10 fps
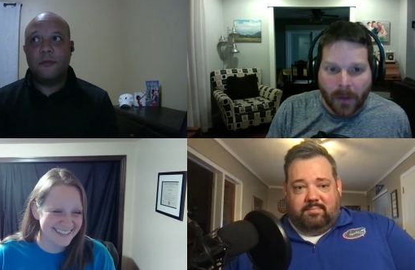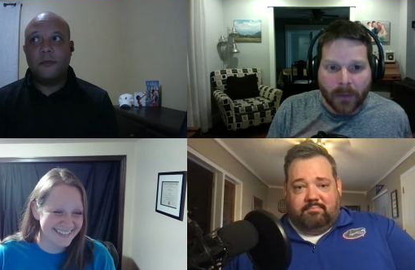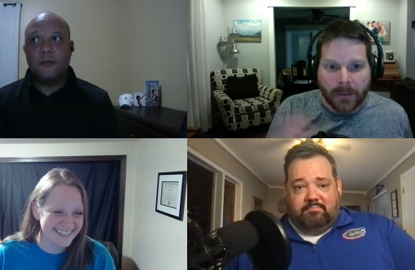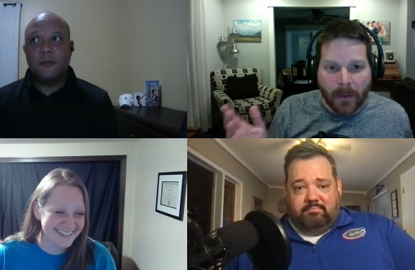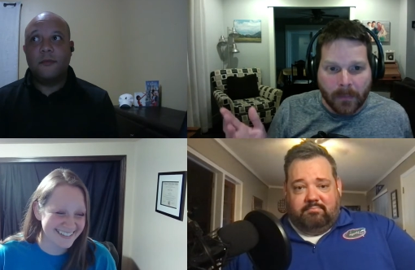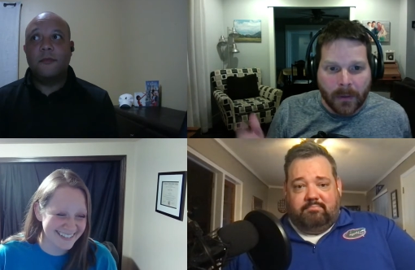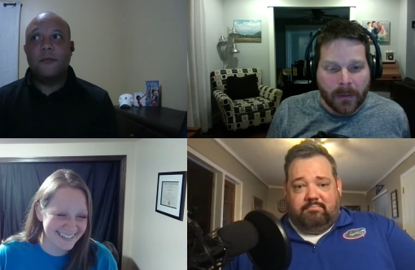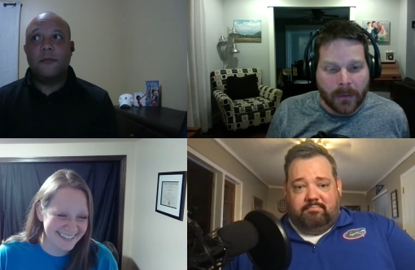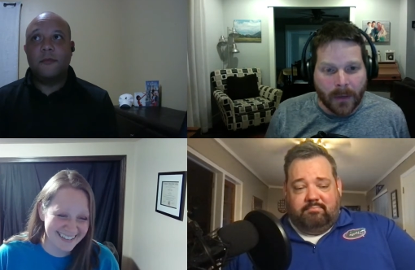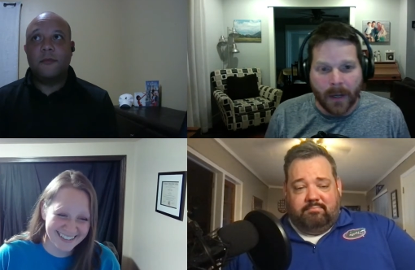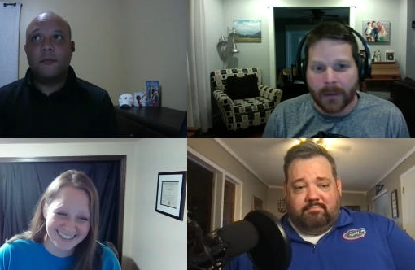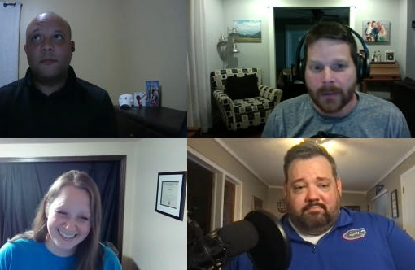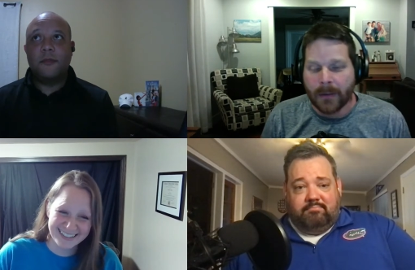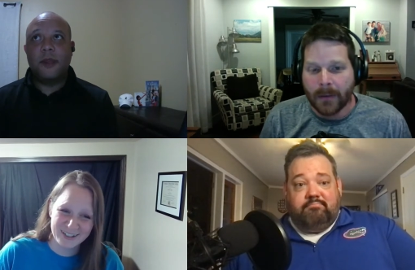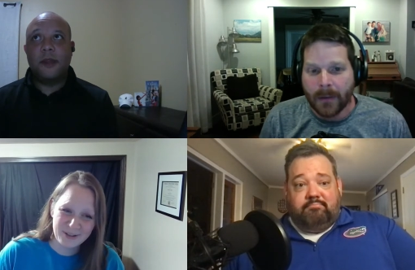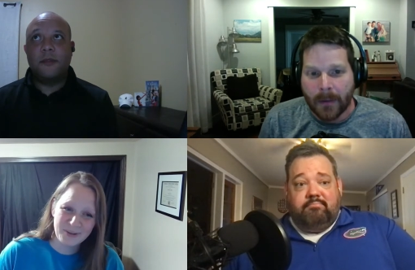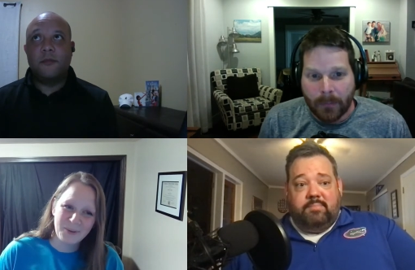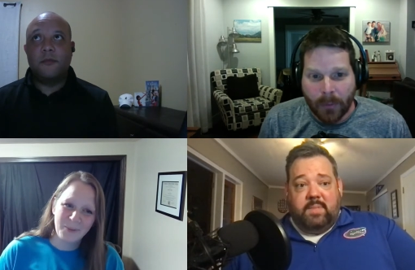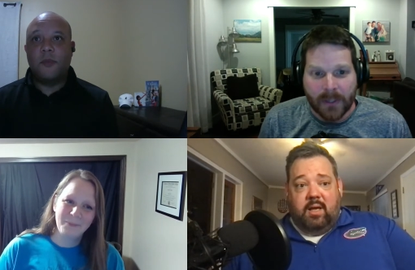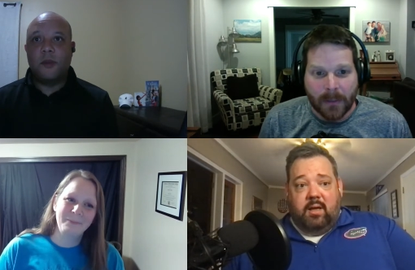Speaker 1: They're all dumb. Right. Mm-hmm.
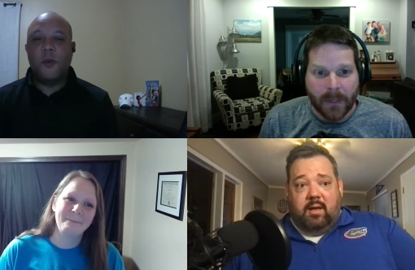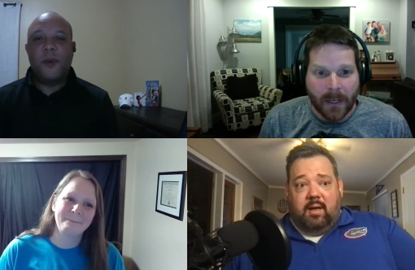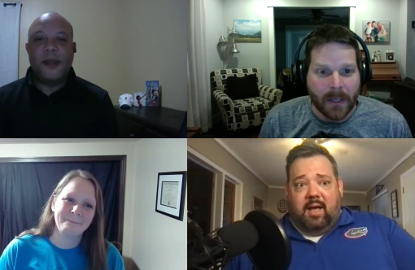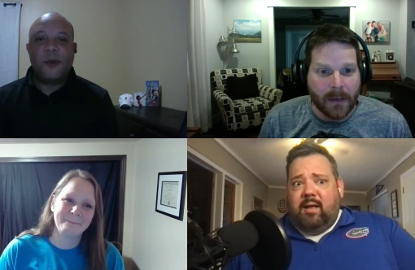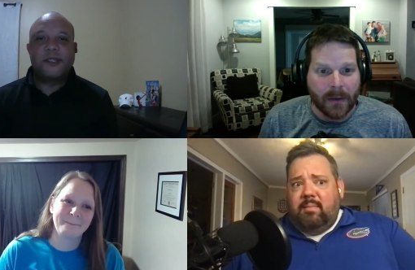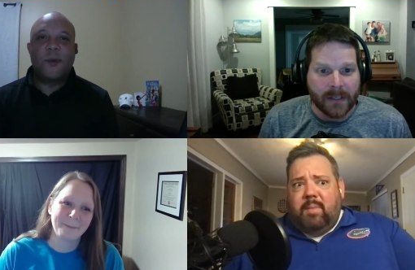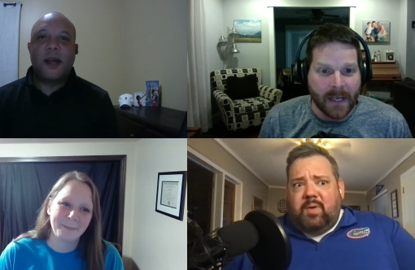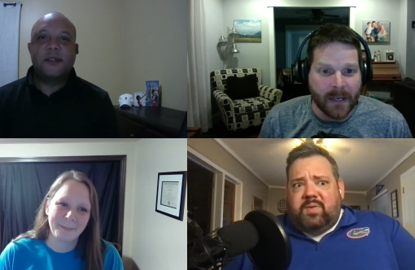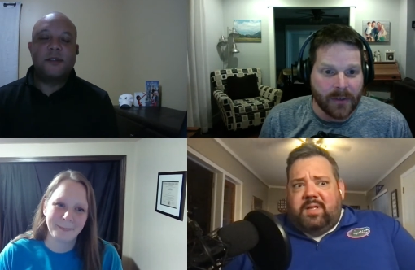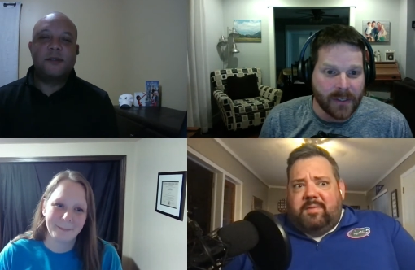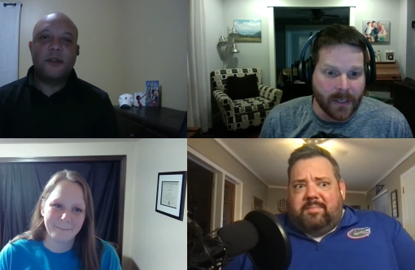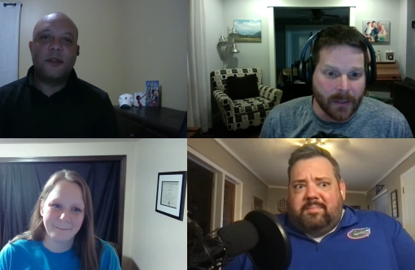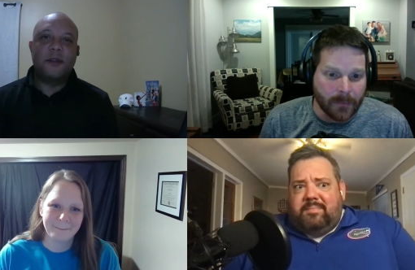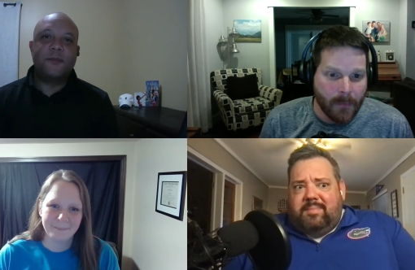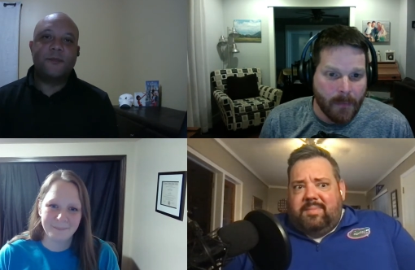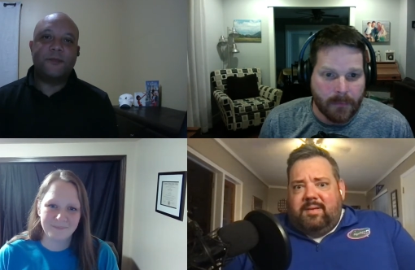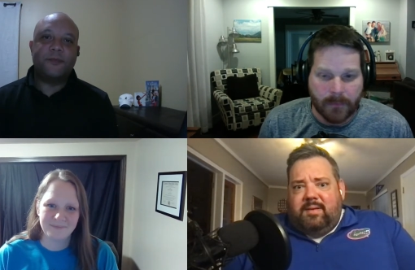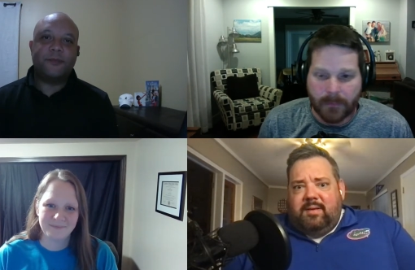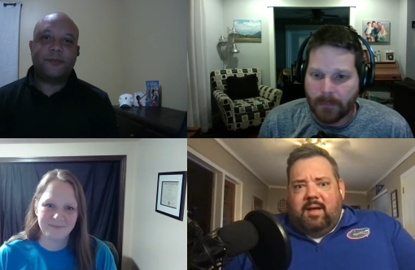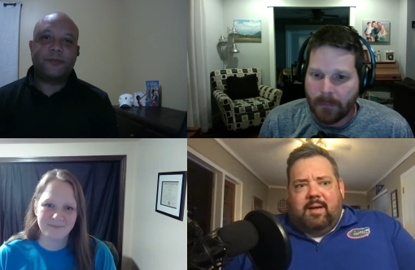Put something in there that's interesting
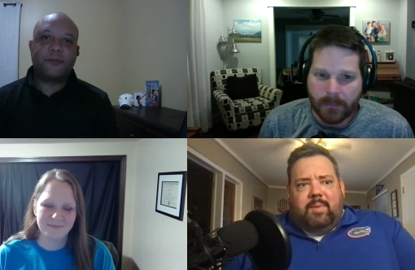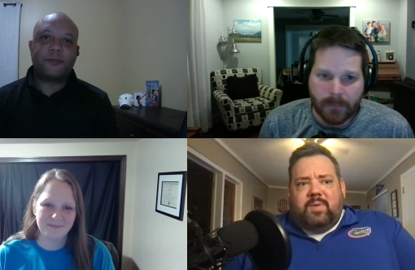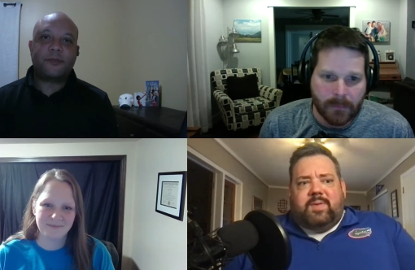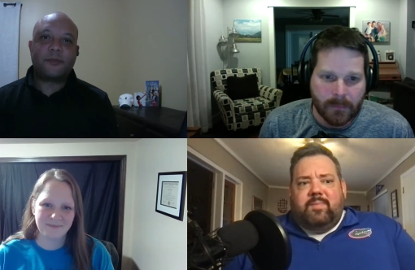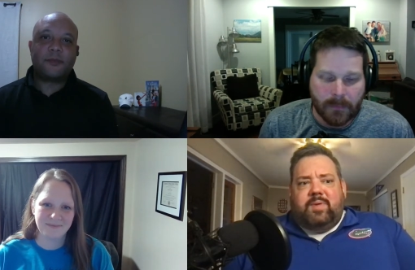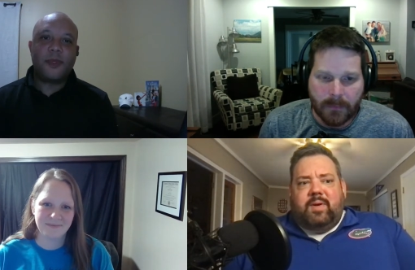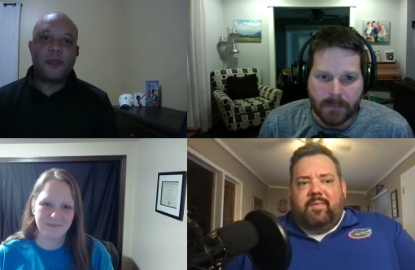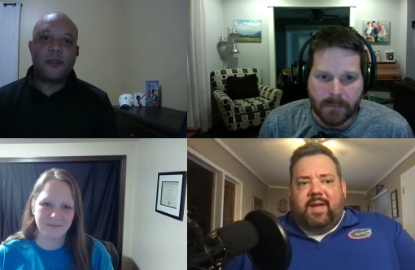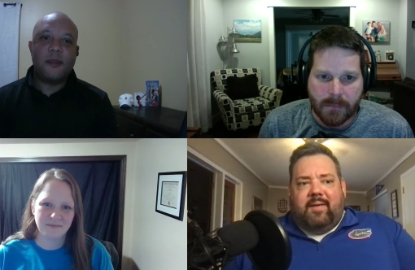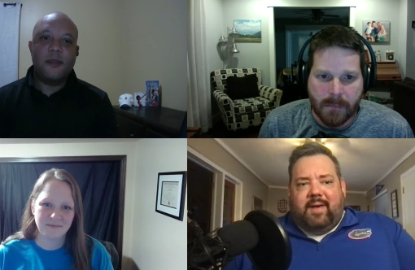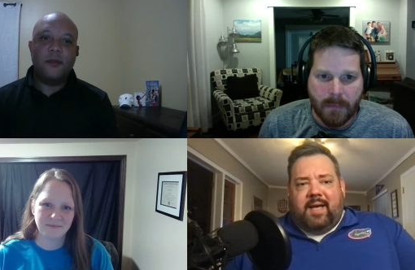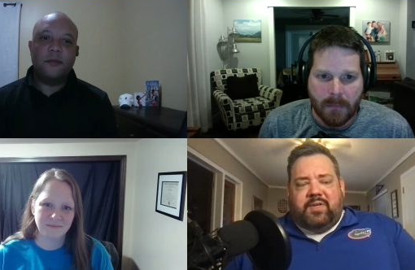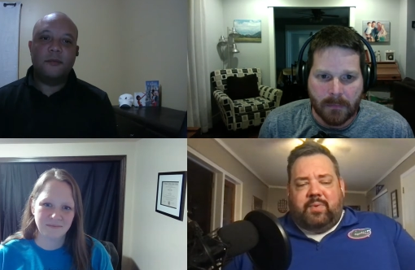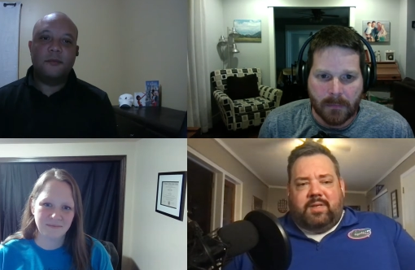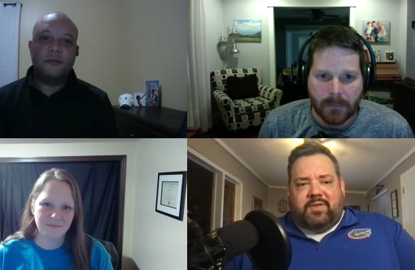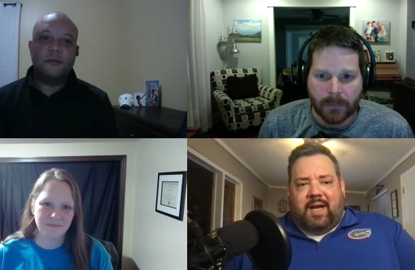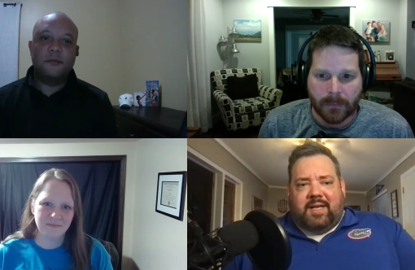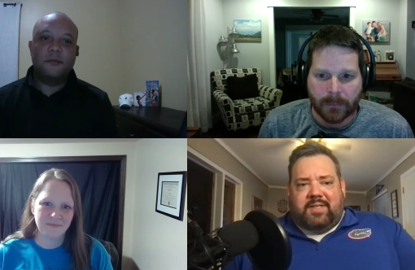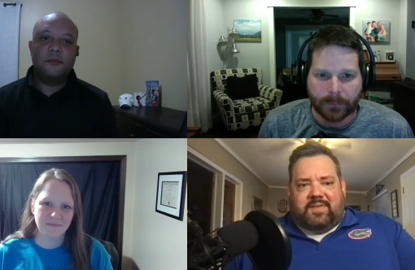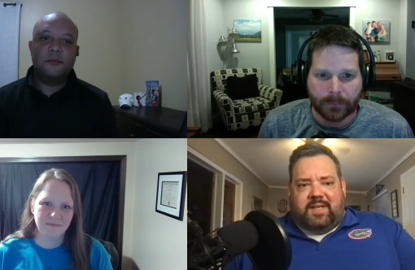
Speaker 2: most of them don't even have actual
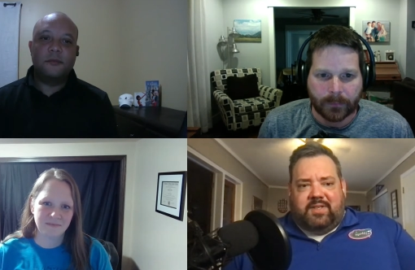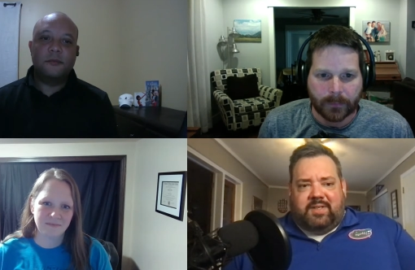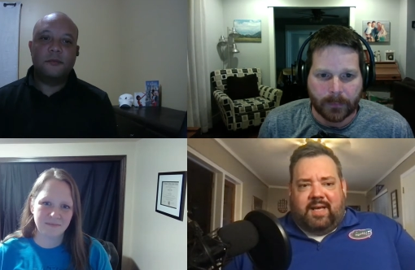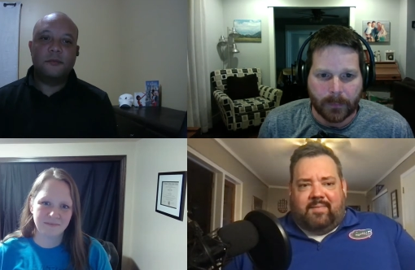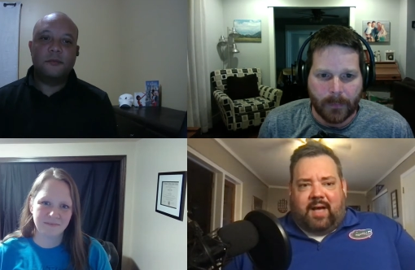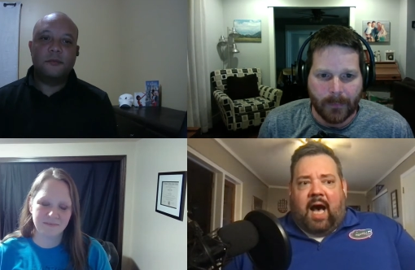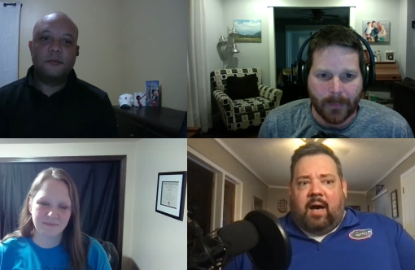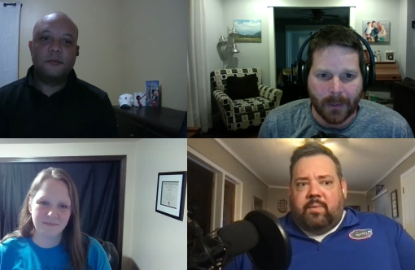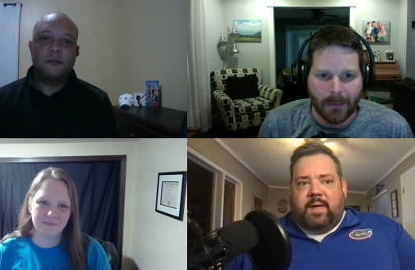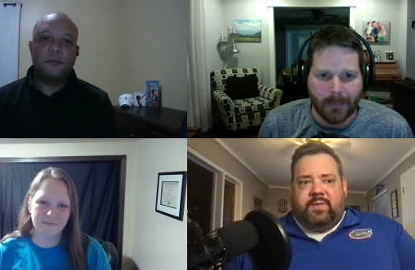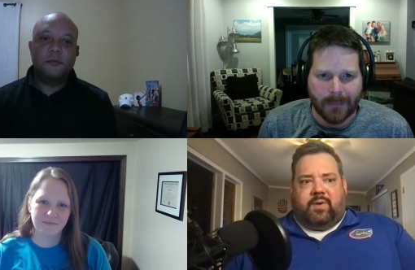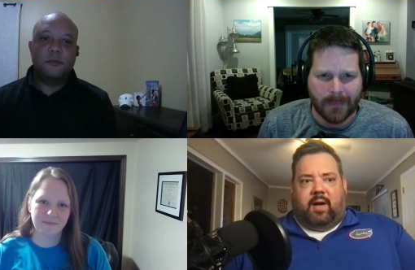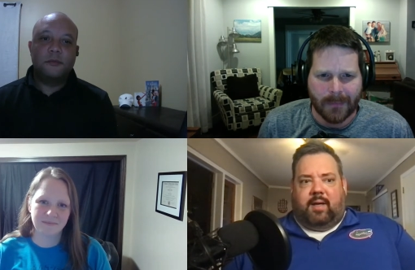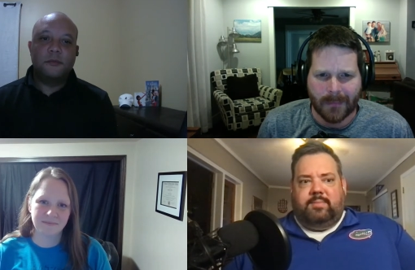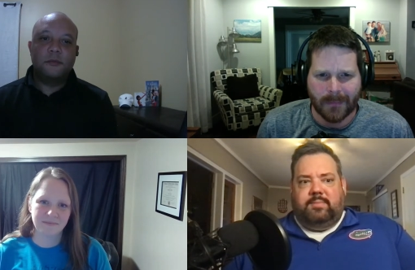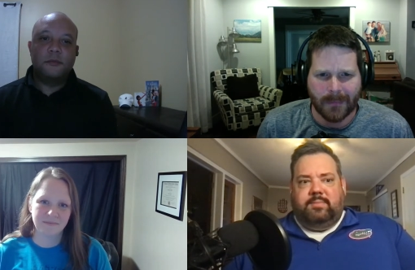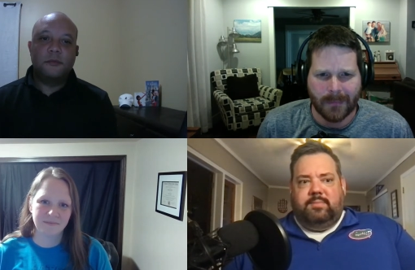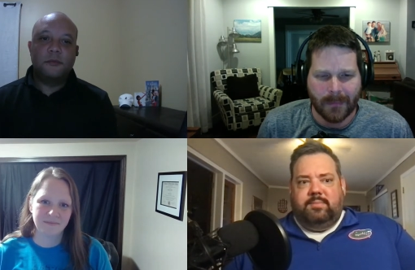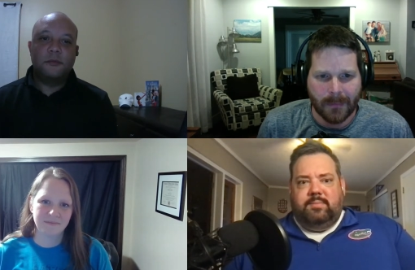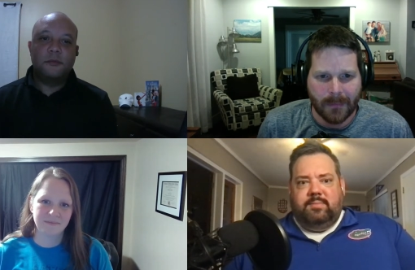attractions. They just have a restaurant
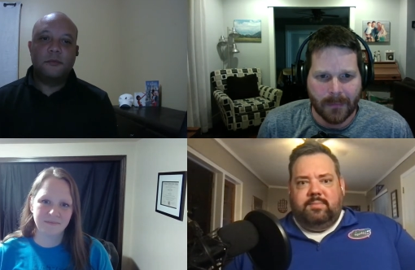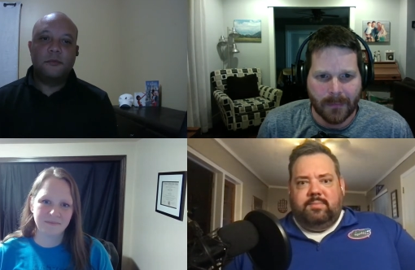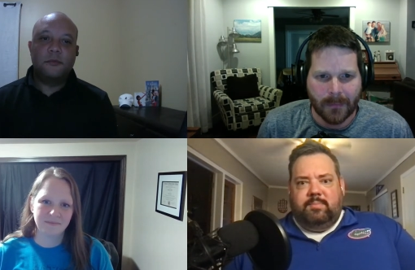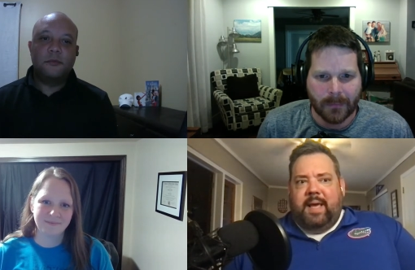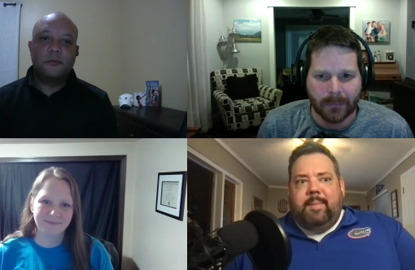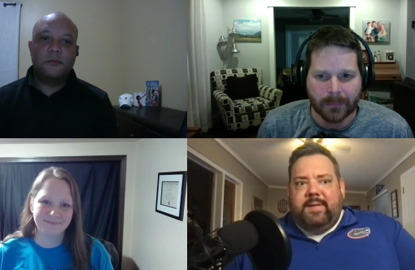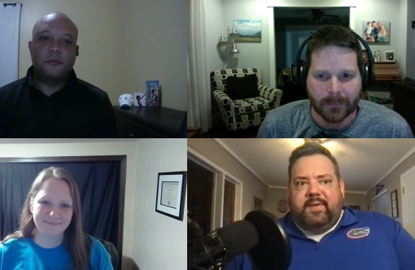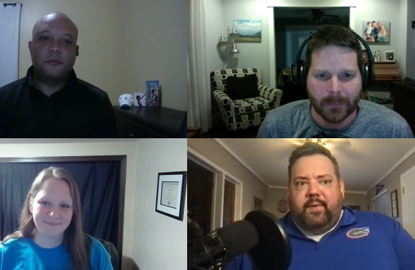maybe